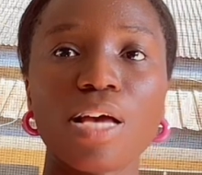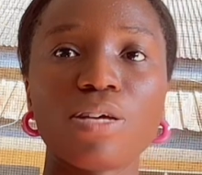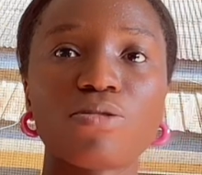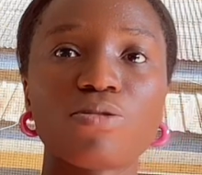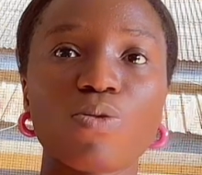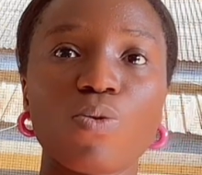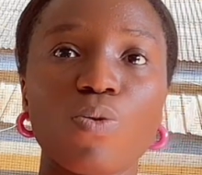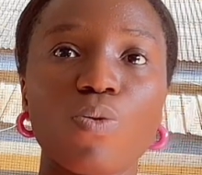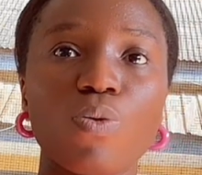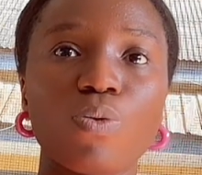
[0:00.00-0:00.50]

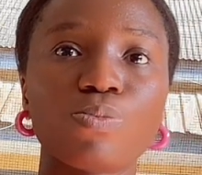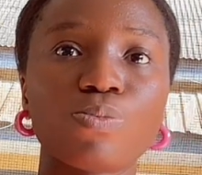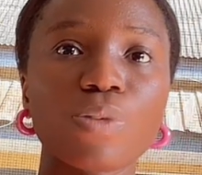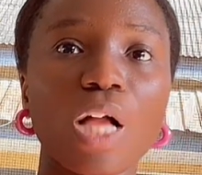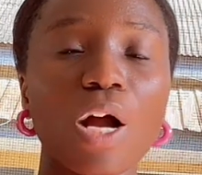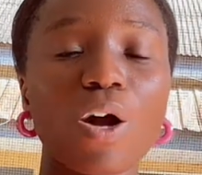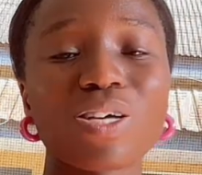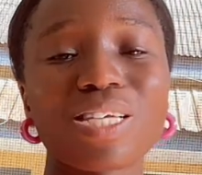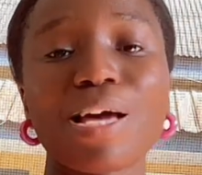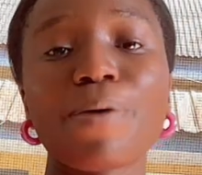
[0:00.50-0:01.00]
so
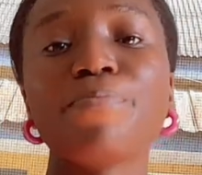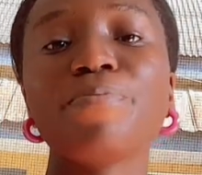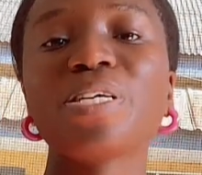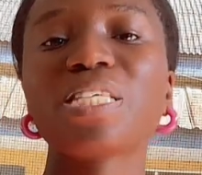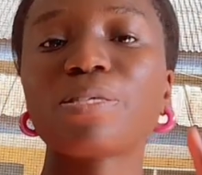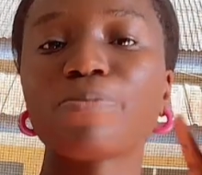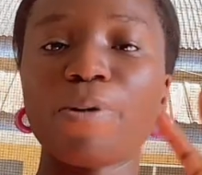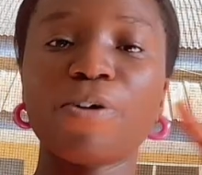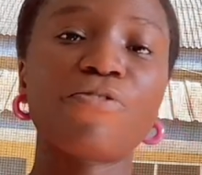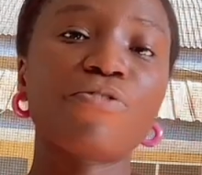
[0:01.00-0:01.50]
because I
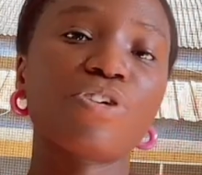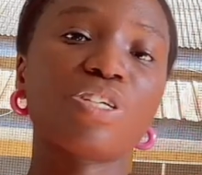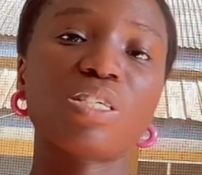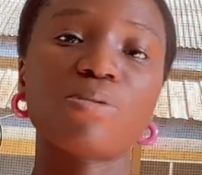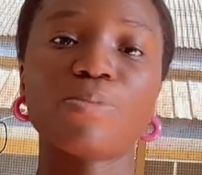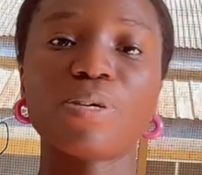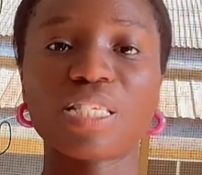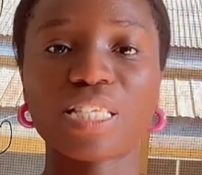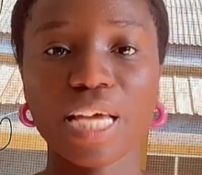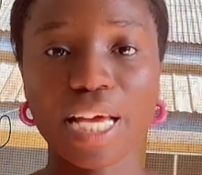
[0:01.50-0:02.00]
missed my first
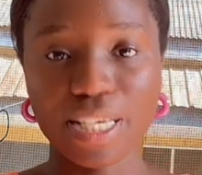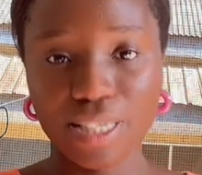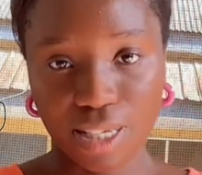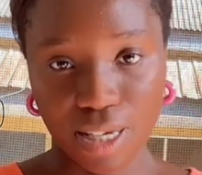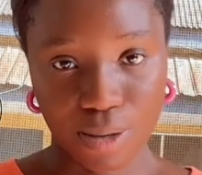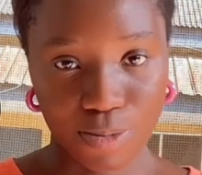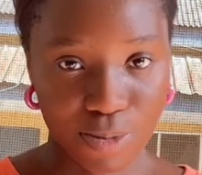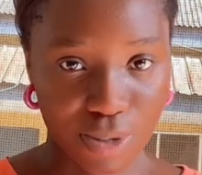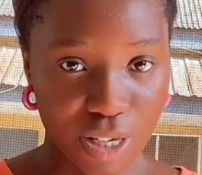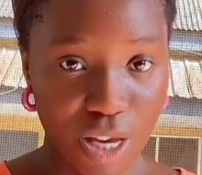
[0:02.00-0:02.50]
semester
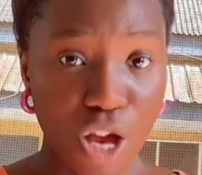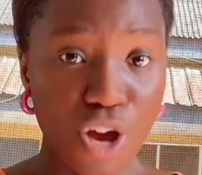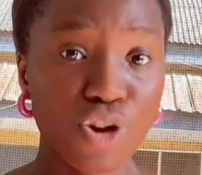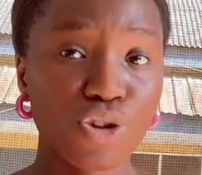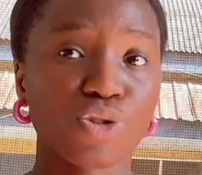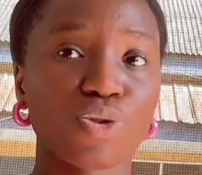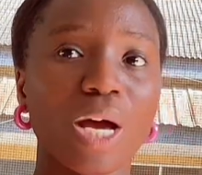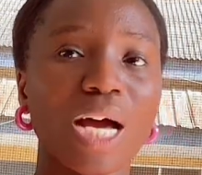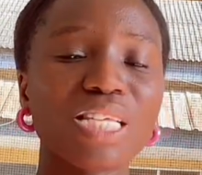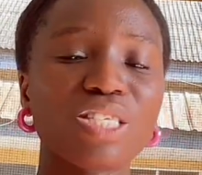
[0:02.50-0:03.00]
exams,
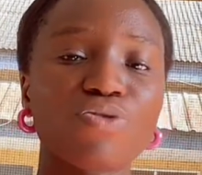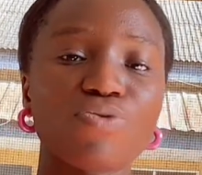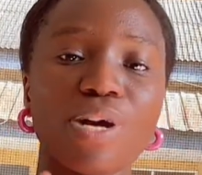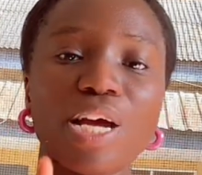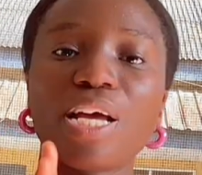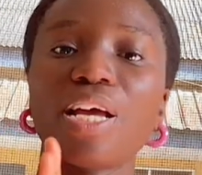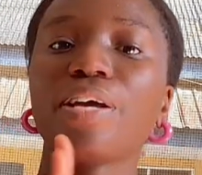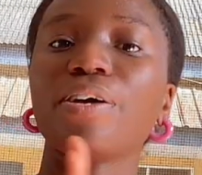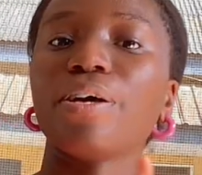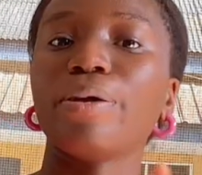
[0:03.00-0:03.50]
so I had to
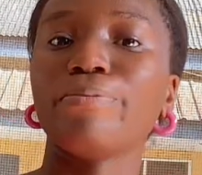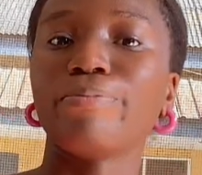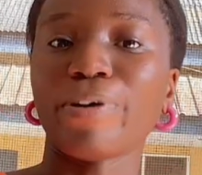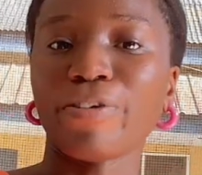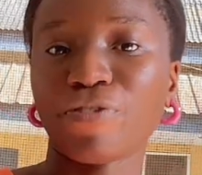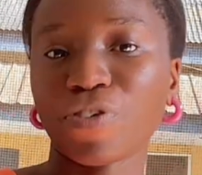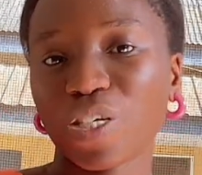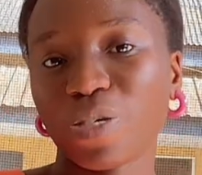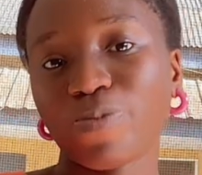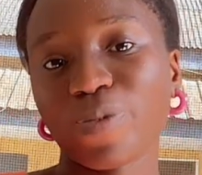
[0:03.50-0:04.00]
write my
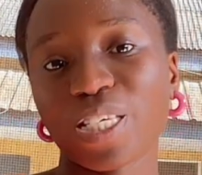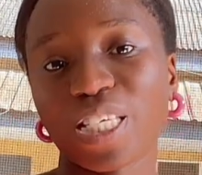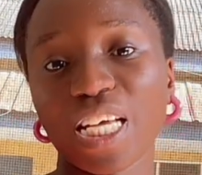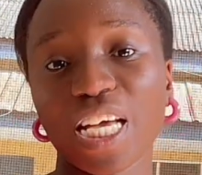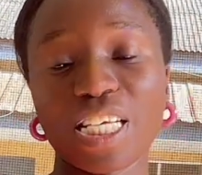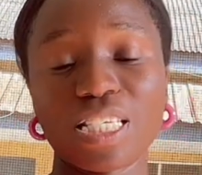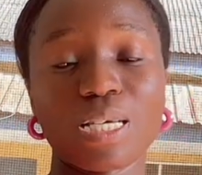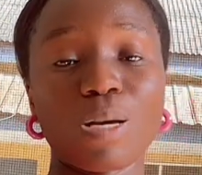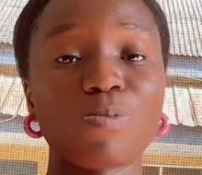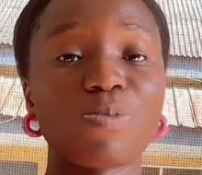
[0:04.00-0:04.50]
first semester
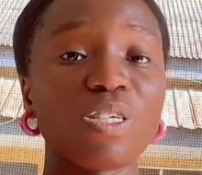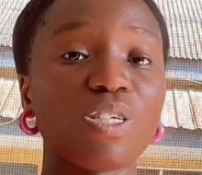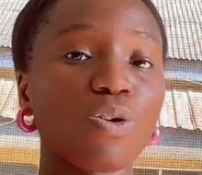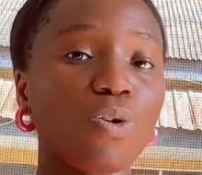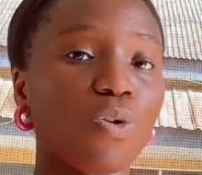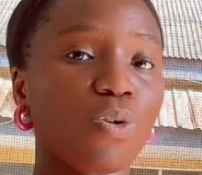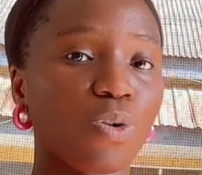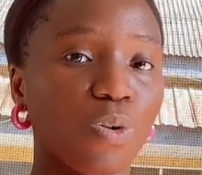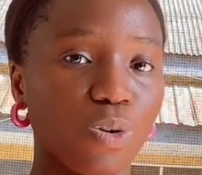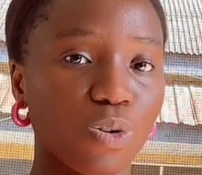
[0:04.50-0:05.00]
exams in
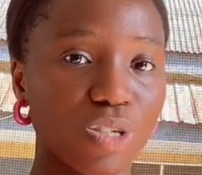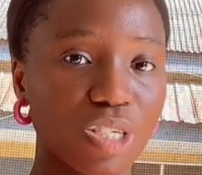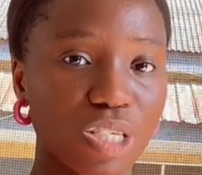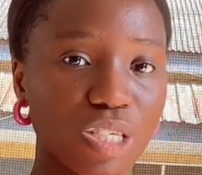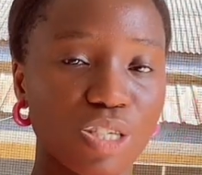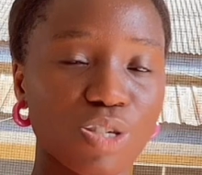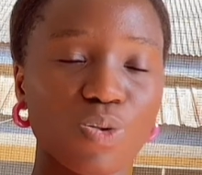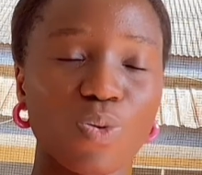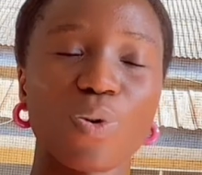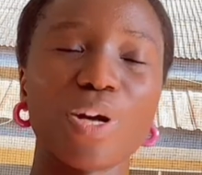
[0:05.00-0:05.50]

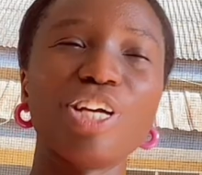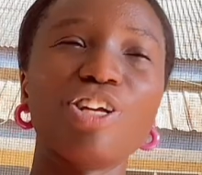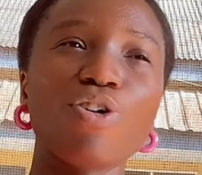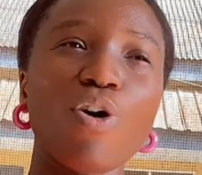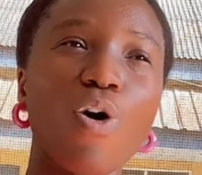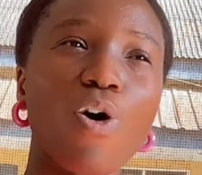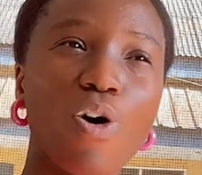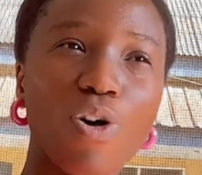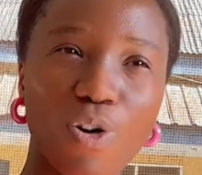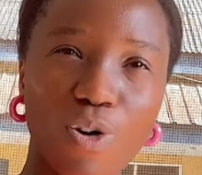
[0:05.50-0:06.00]
August. So in
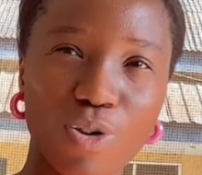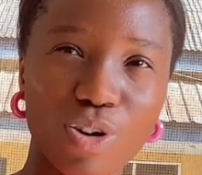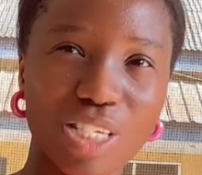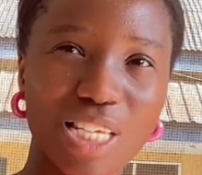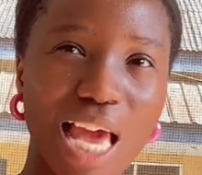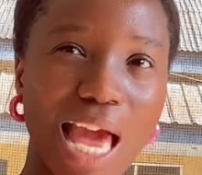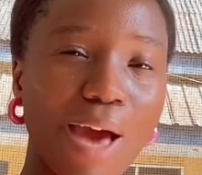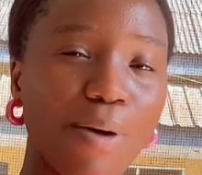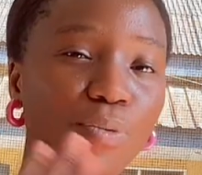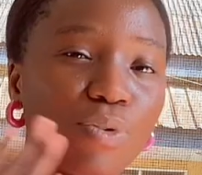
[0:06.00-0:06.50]

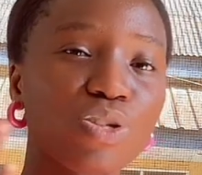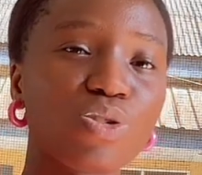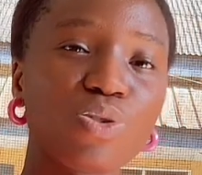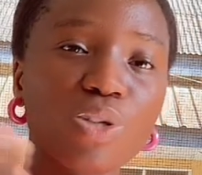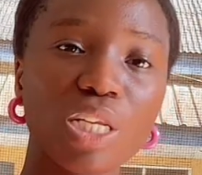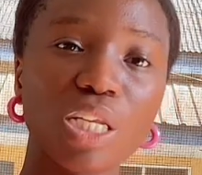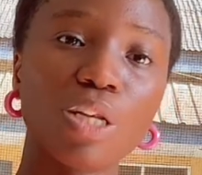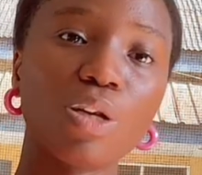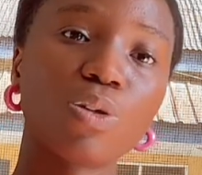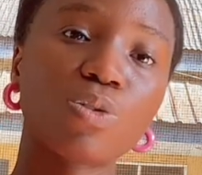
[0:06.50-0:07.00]
August, I was
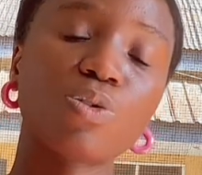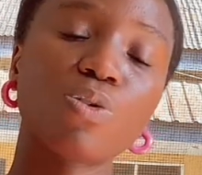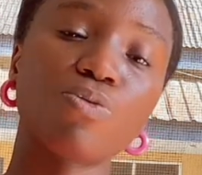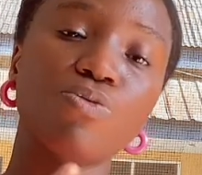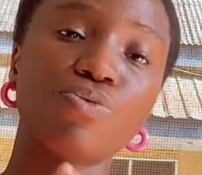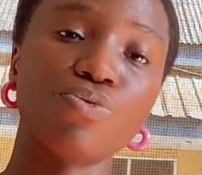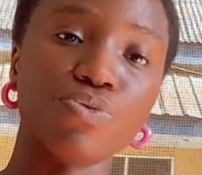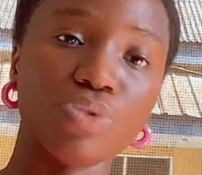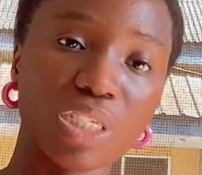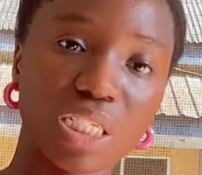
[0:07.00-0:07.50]
doing a lot
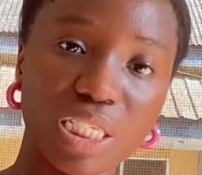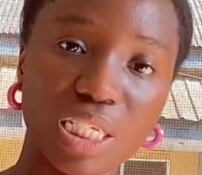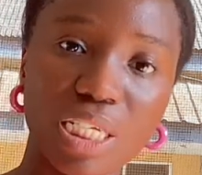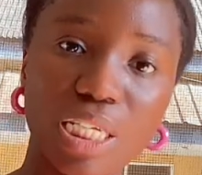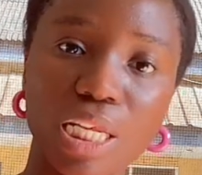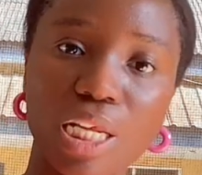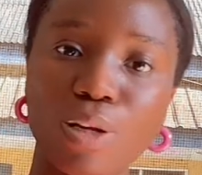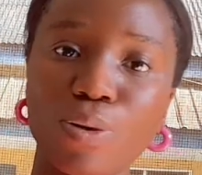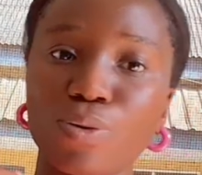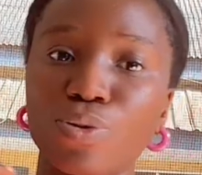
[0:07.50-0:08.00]
of
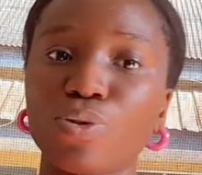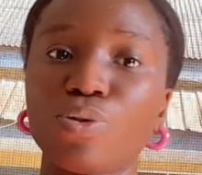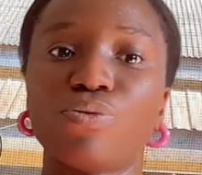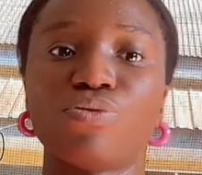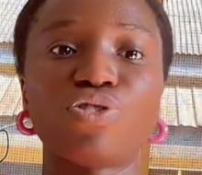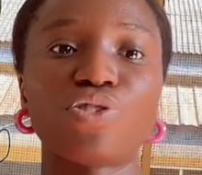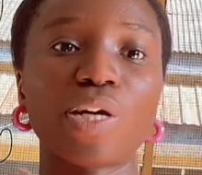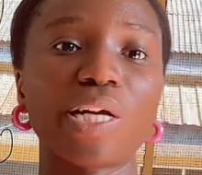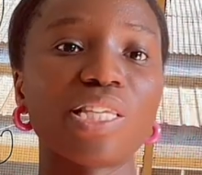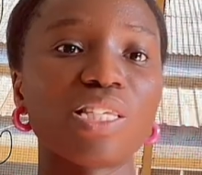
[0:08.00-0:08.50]
reading, a lot
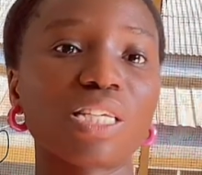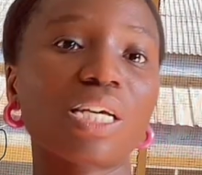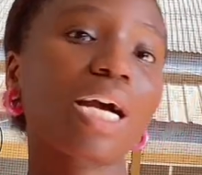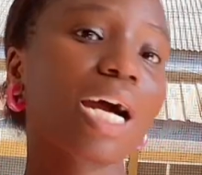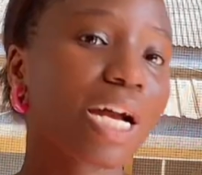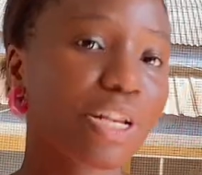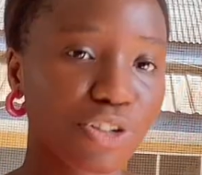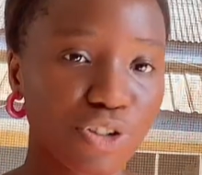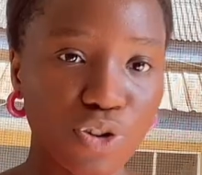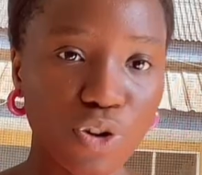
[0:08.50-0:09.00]
of trying to
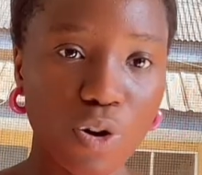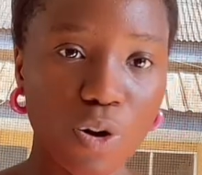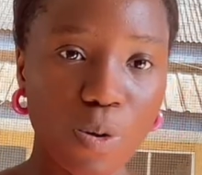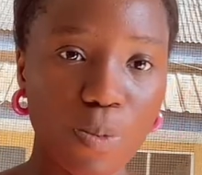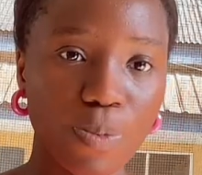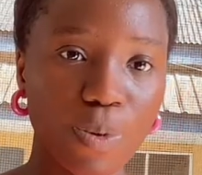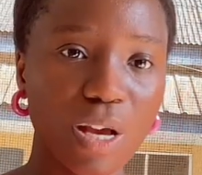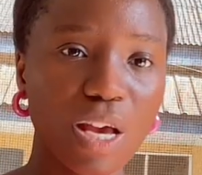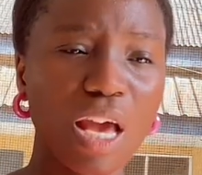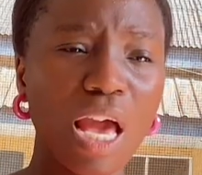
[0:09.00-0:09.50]
catch
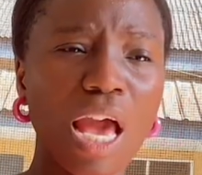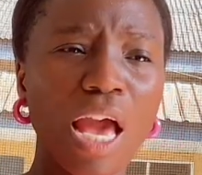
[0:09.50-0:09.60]
up,